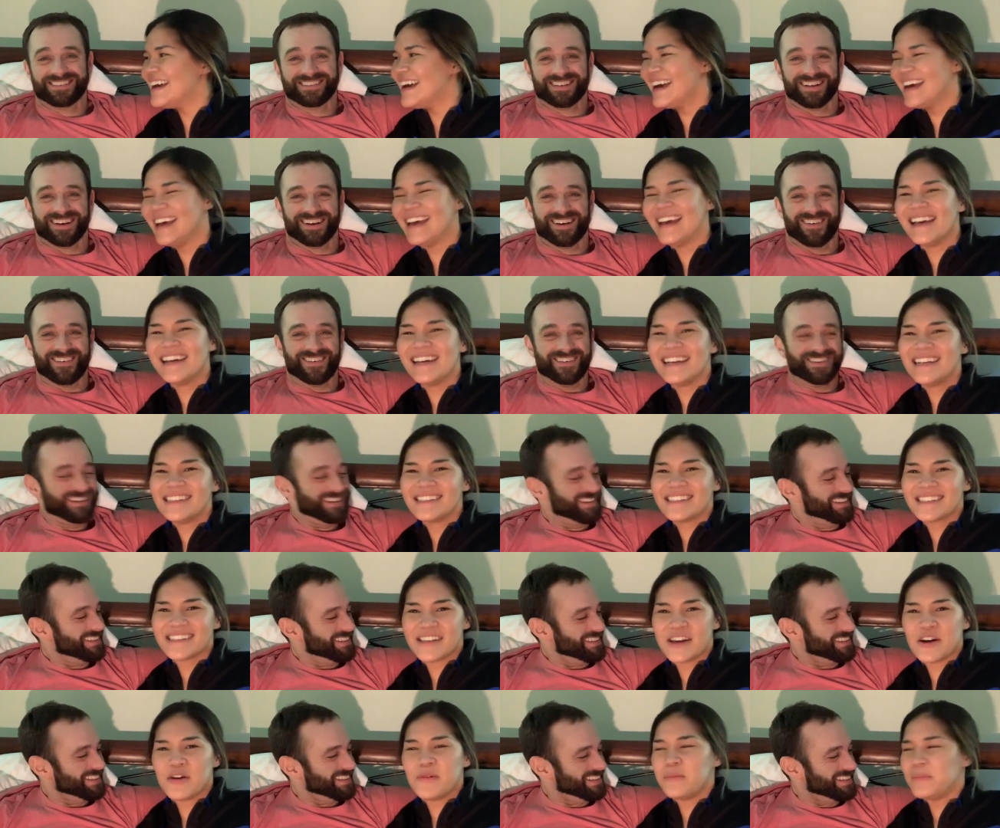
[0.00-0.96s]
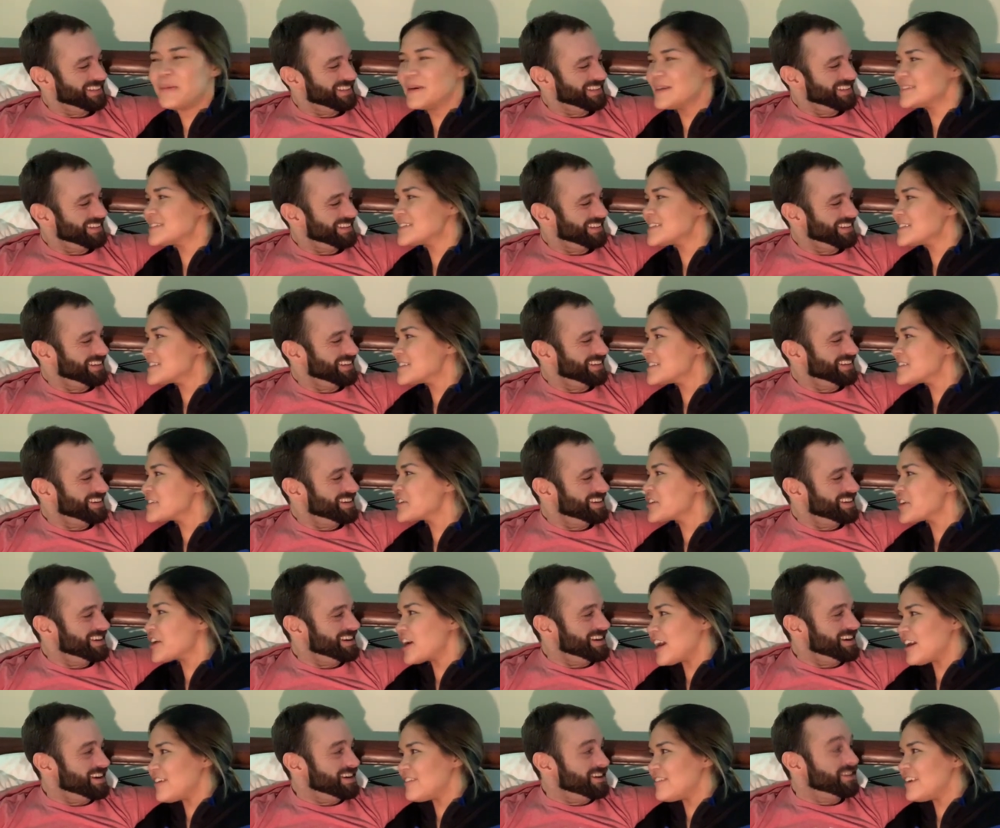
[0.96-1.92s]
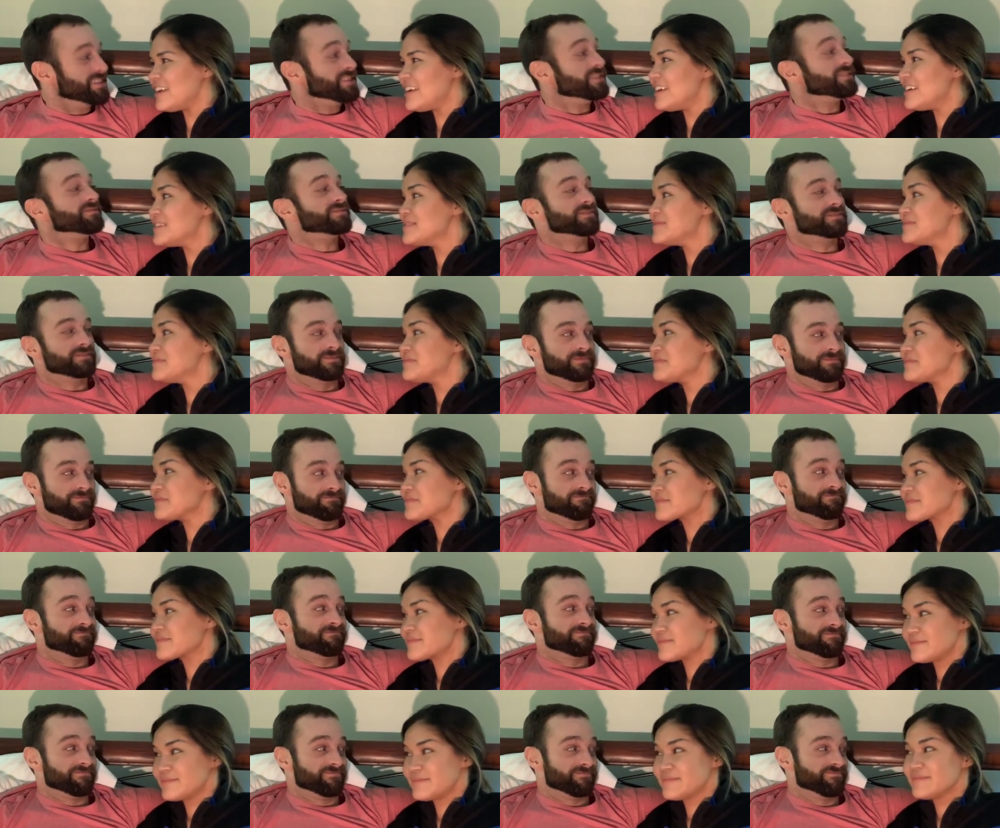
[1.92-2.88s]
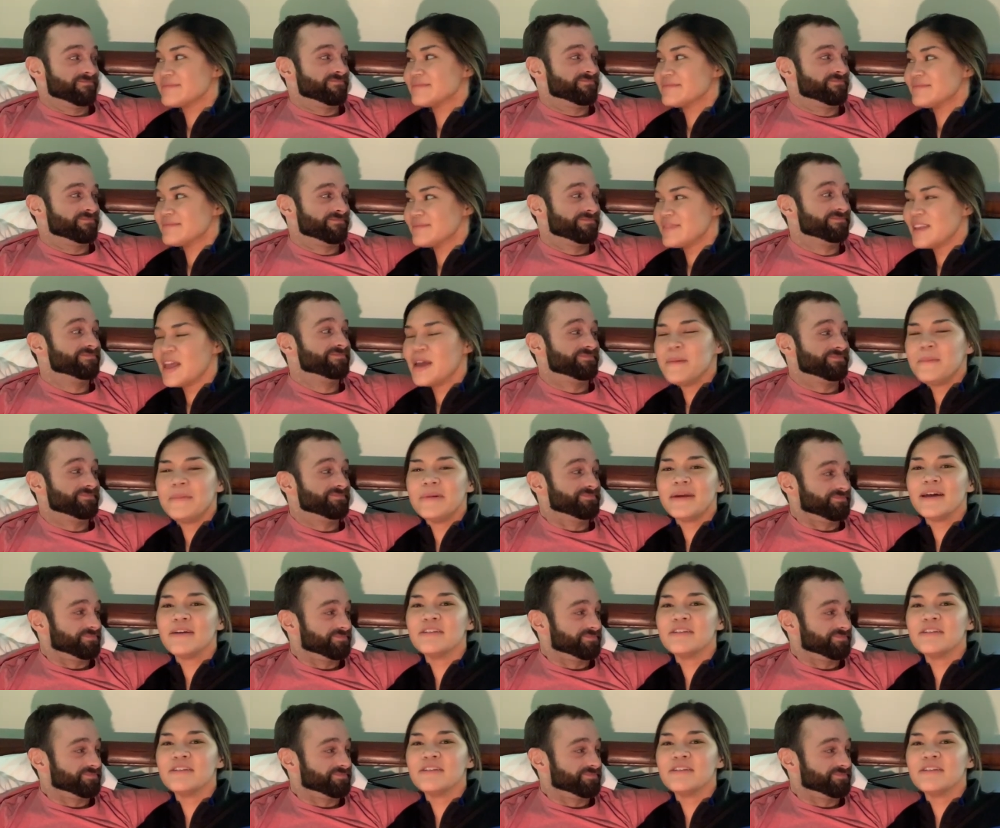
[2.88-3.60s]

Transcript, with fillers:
Speaker 1: so. So biscuits and gravy. Mm-hmm. But